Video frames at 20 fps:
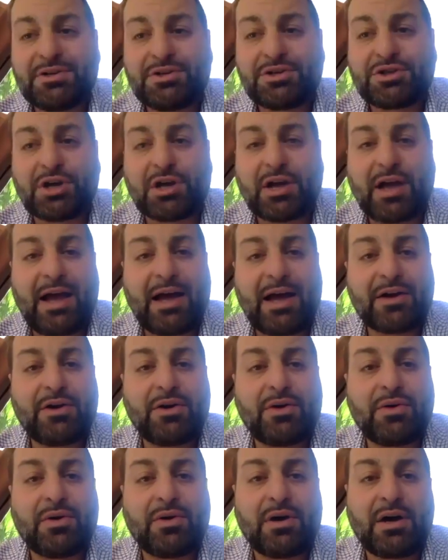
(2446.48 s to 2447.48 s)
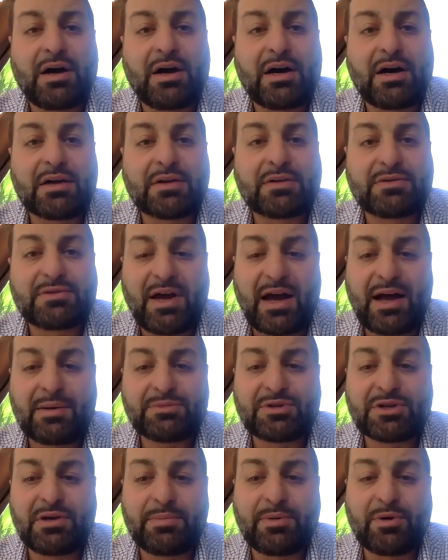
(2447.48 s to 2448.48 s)
Chicago,
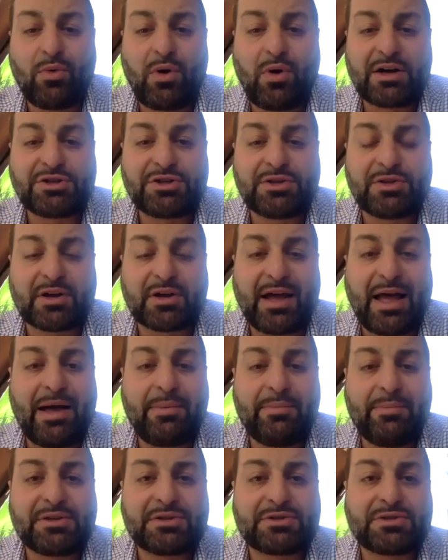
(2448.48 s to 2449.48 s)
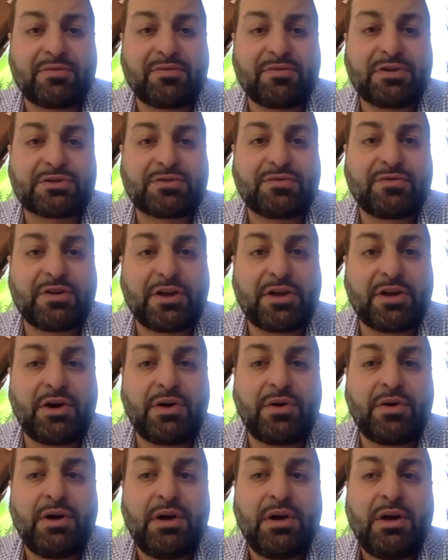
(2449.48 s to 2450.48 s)
Tom's going to be watching the comments of this
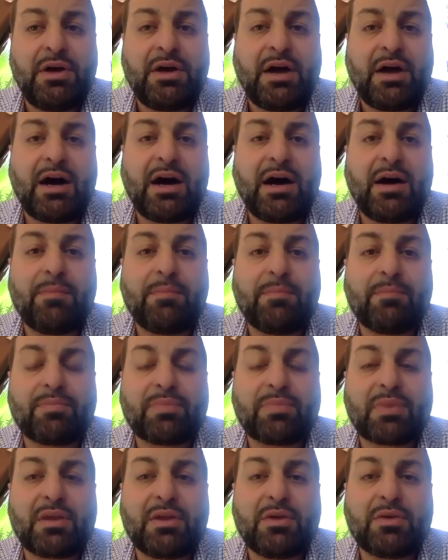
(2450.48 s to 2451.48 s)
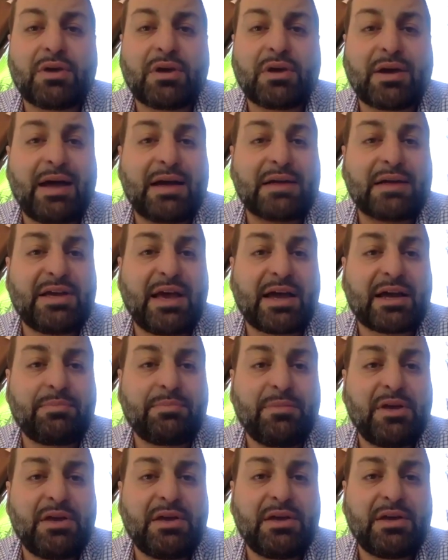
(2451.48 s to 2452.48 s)
video. You can contact
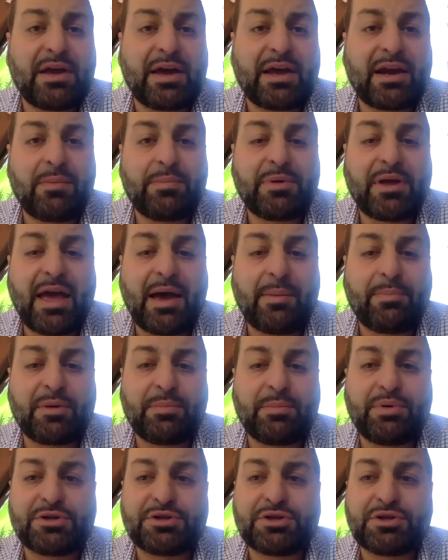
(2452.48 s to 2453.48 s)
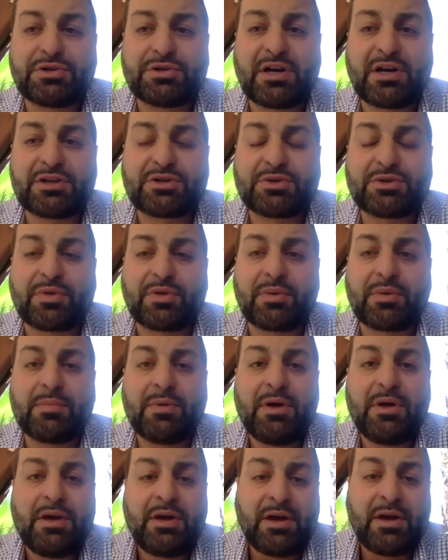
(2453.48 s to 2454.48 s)
me, and I'll be happy to put you in touch with them.
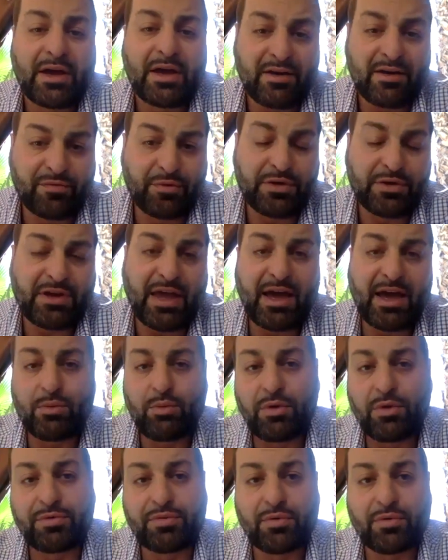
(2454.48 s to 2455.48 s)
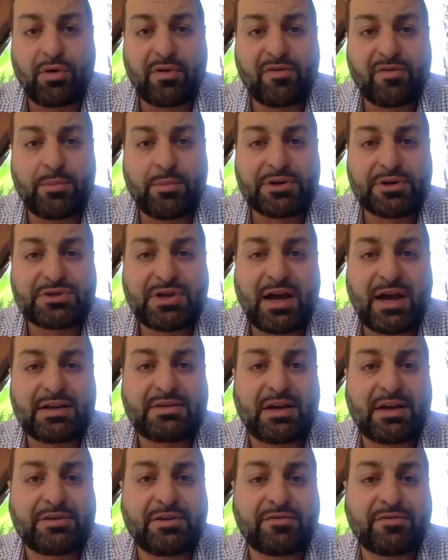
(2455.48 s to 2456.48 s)
And if we can, we'll throw everybody's
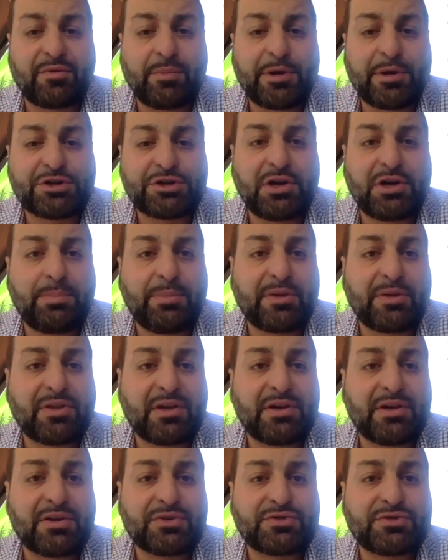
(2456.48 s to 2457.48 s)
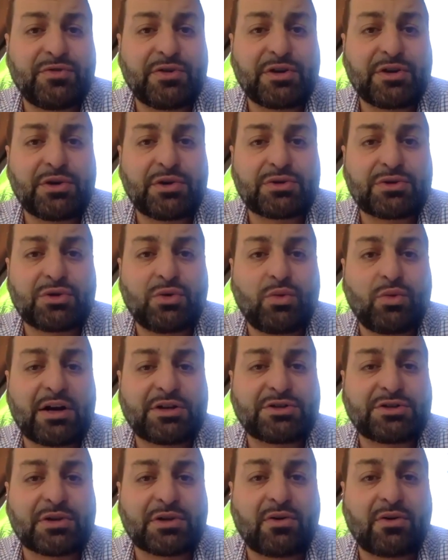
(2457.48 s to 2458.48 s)
contact information up at the end of this video, so
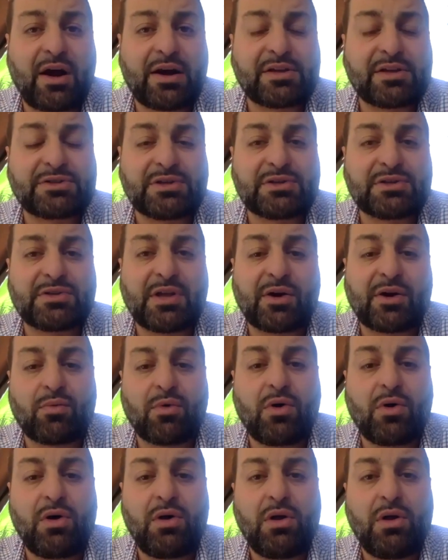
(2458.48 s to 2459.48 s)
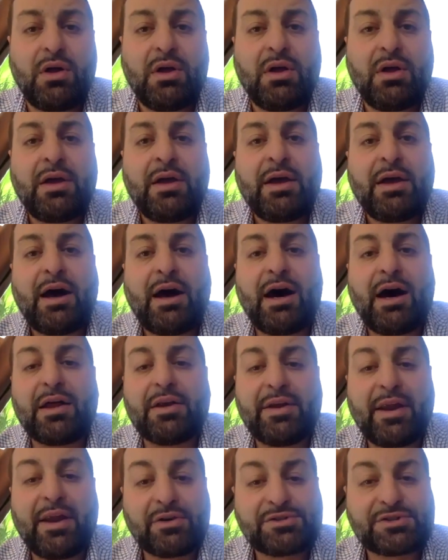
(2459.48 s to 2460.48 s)
watch the credits as they roll.
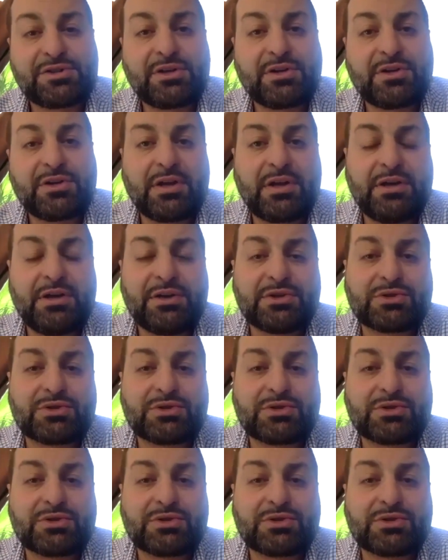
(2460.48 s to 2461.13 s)
Nelson is